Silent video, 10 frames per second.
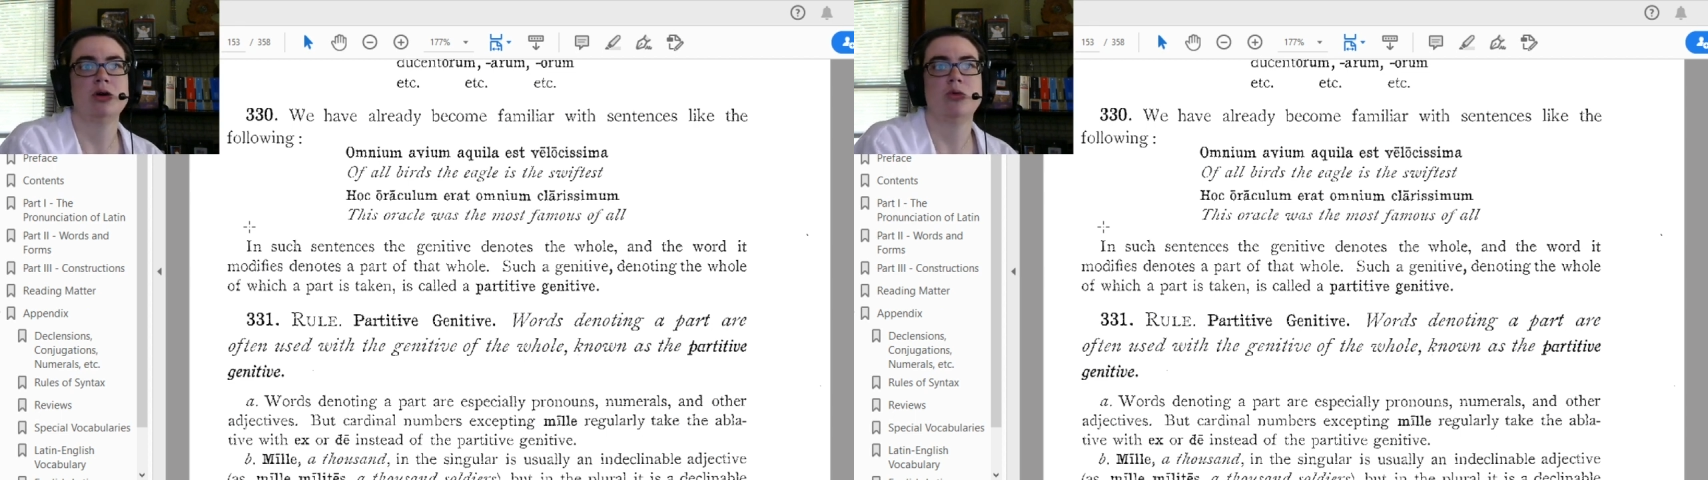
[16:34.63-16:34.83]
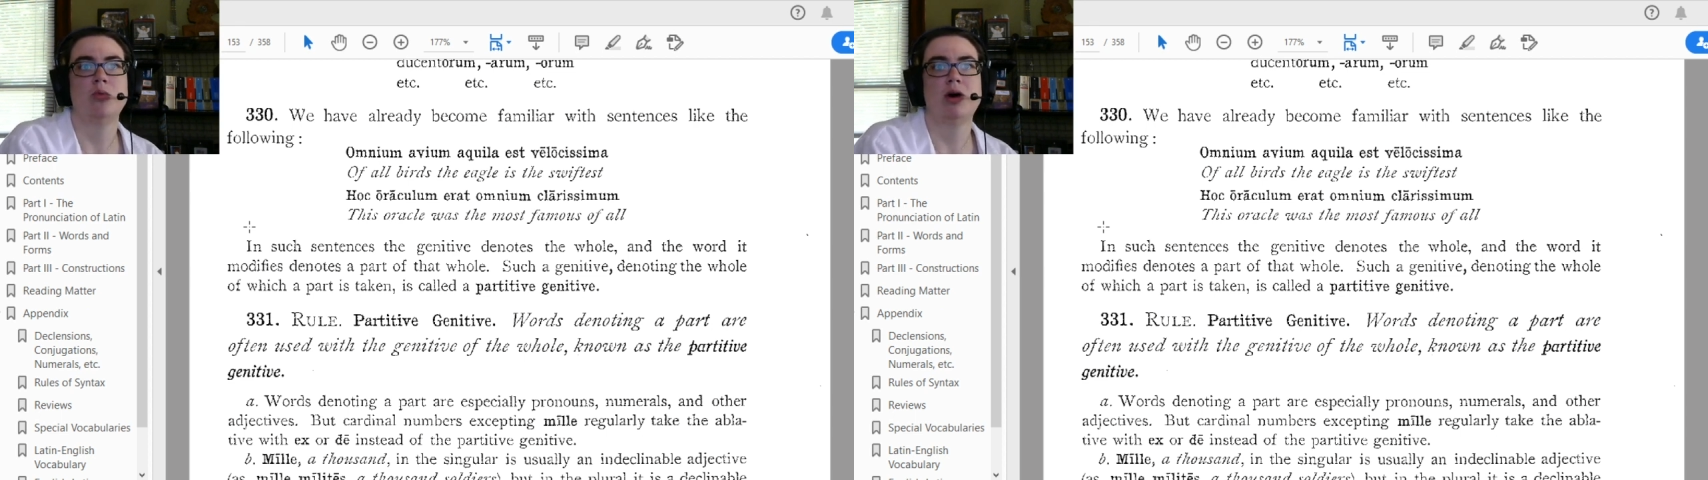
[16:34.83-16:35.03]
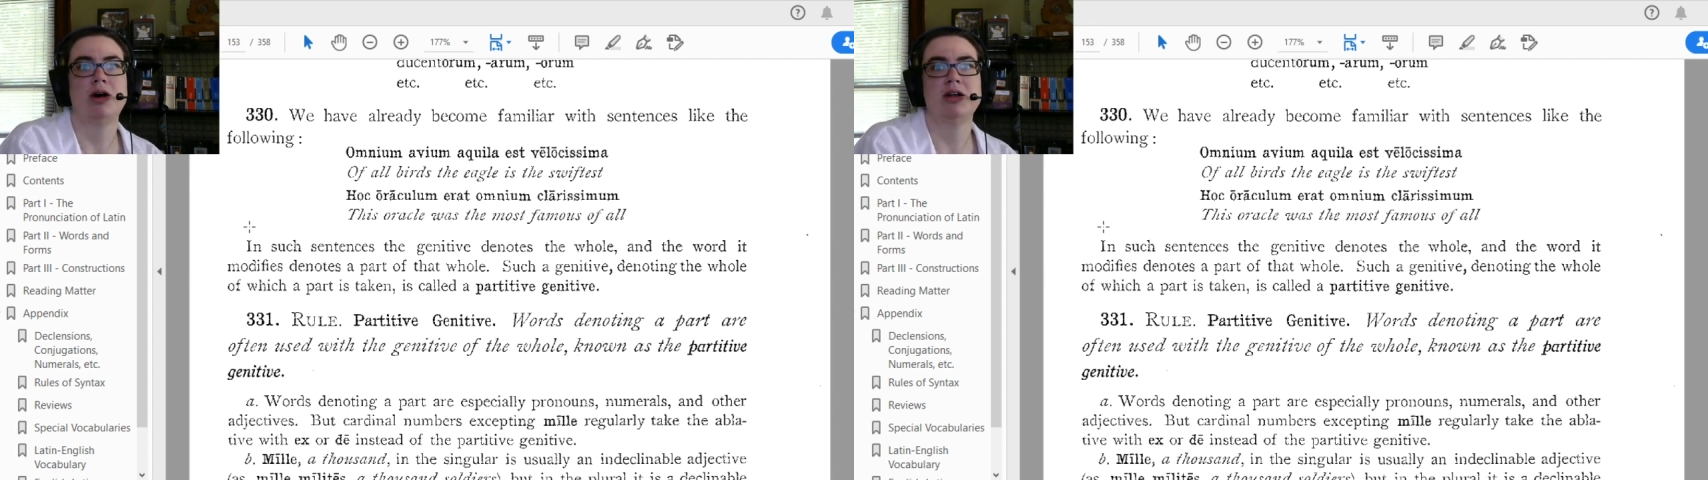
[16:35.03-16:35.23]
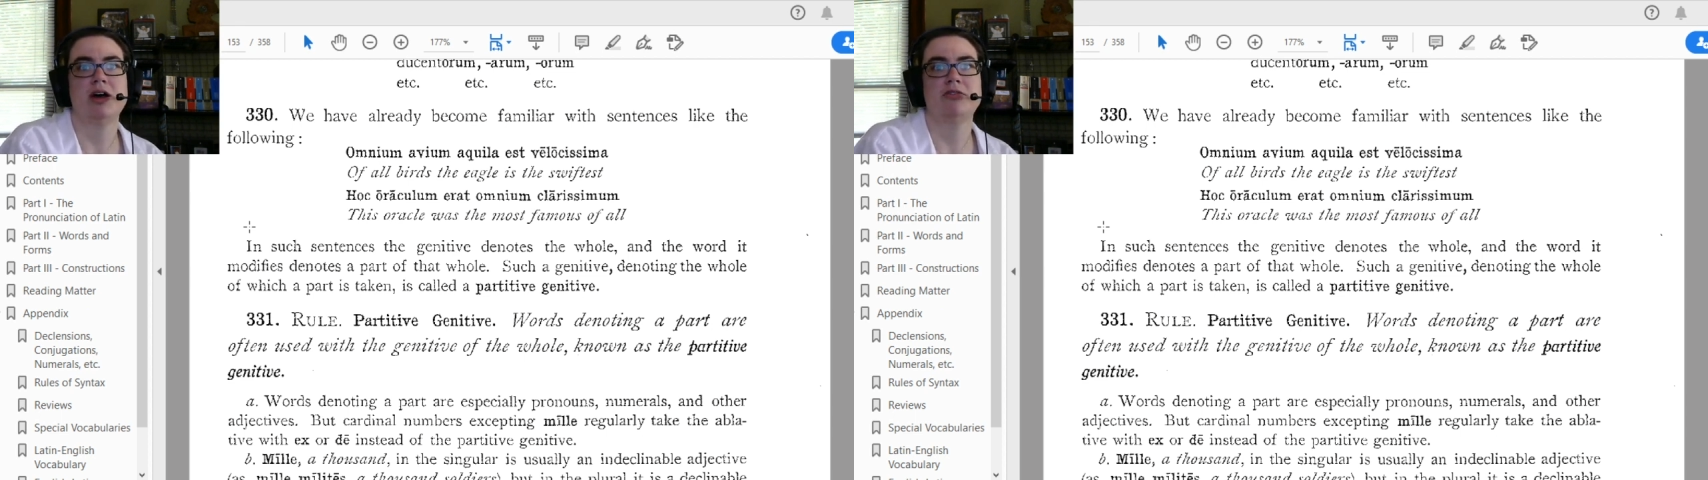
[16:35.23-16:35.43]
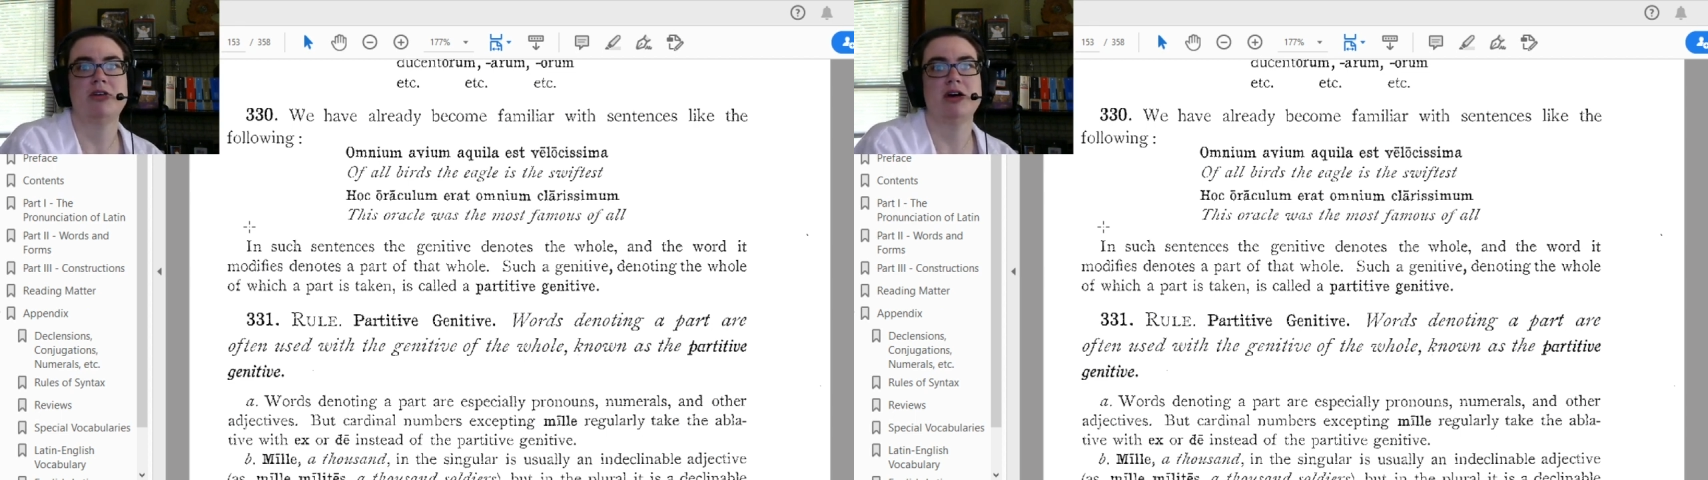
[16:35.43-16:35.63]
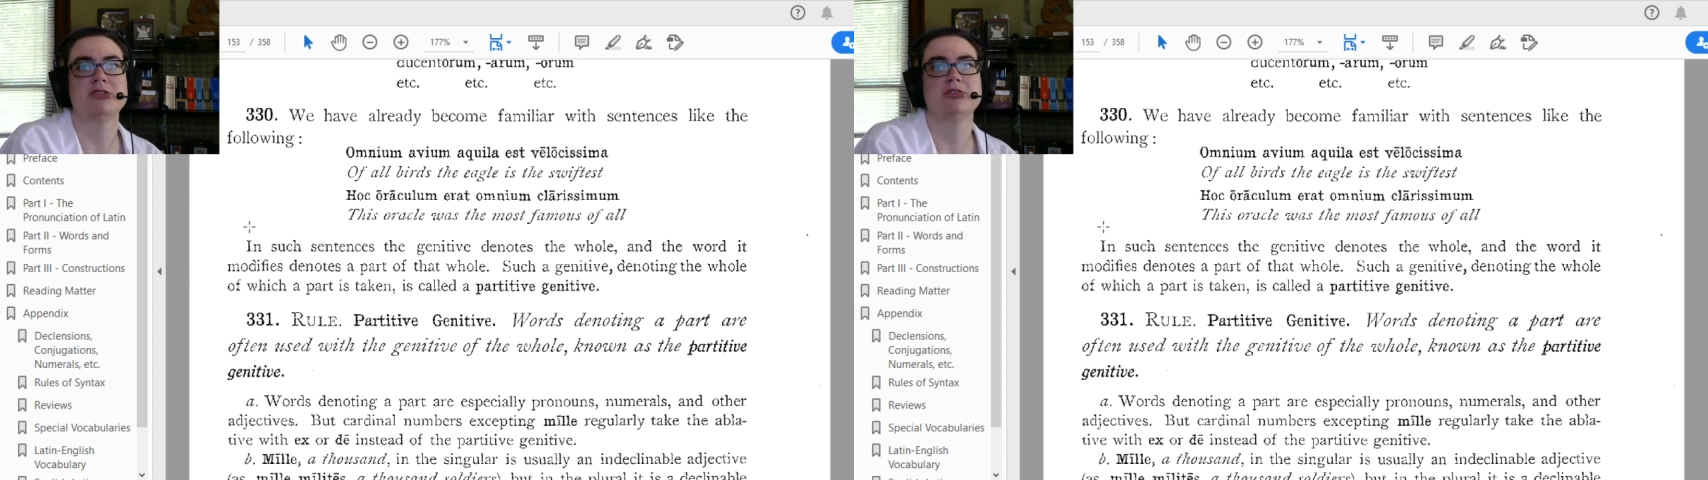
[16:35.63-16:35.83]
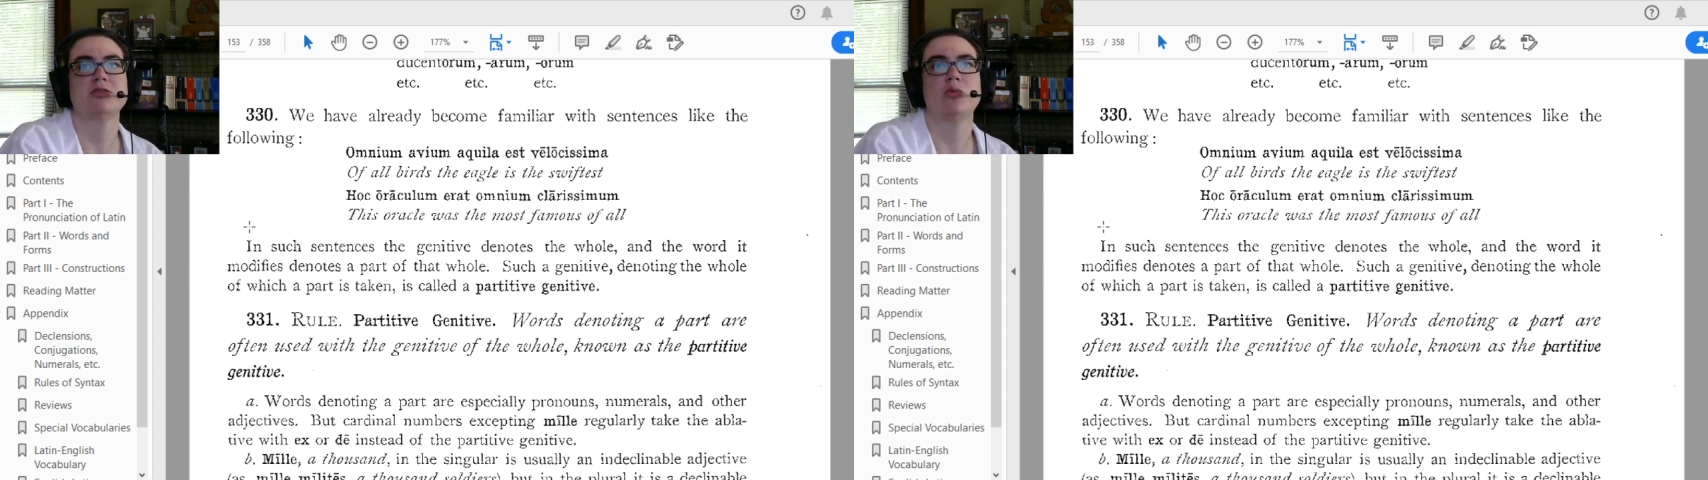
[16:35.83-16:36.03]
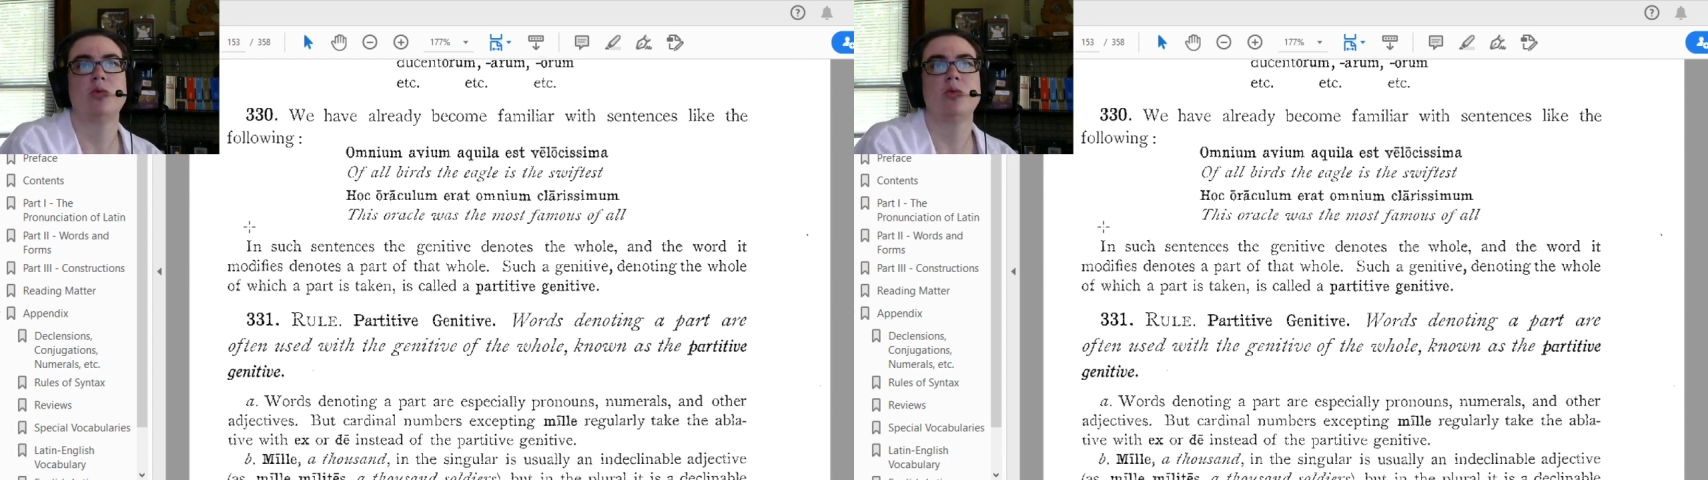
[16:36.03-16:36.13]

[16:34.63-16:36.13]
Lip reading: One of us,